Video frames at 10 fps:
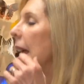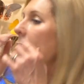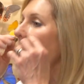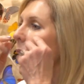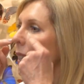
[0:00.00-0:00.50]

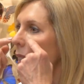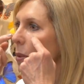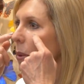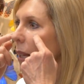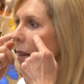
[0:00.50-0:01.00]
And it's
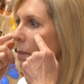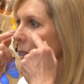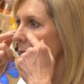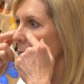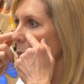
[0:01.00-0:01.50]
really
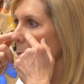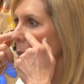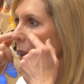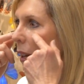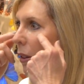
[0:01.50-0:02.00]
amazing what
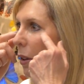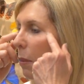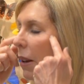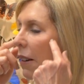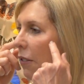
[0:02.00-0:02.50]
putting a little bit
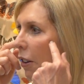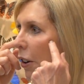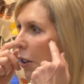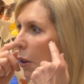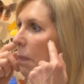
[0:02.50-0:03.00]
of
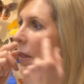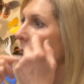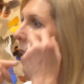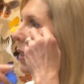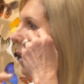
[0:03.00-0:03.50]
volume,
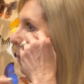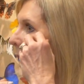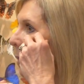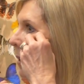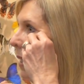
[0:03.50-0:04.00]

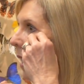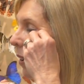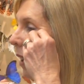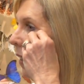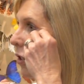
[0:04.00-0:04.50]
sometimes it's out on
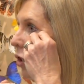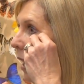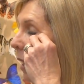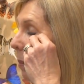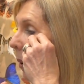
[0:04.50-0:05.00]
the
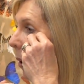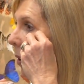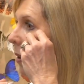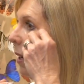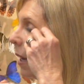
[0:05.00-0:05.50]
cheekbone,
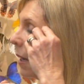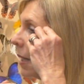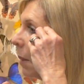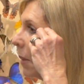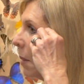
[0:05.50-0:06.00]

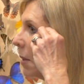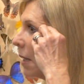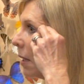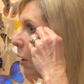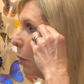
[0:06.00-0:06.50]
sometimes it's a
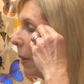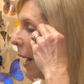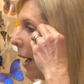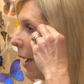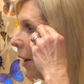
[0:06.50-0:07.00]
little bit
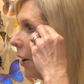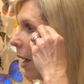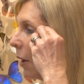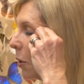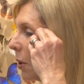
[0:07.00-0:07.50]
higher out
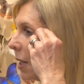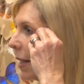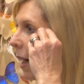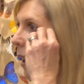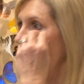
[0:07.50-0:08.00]
towards the
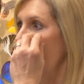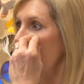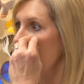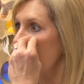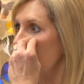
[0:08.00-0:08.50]
eye, and
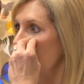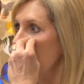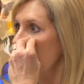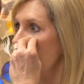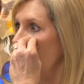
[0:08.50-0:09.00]
sometimes
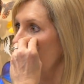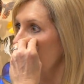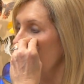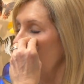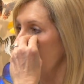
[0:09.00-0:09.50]
the volume
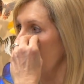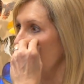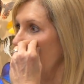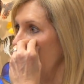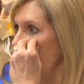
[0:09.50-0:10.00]
loss is
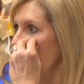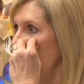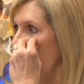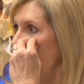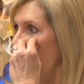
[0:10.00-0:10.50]
right under the
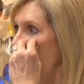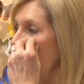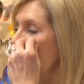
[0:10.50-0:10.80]
eye.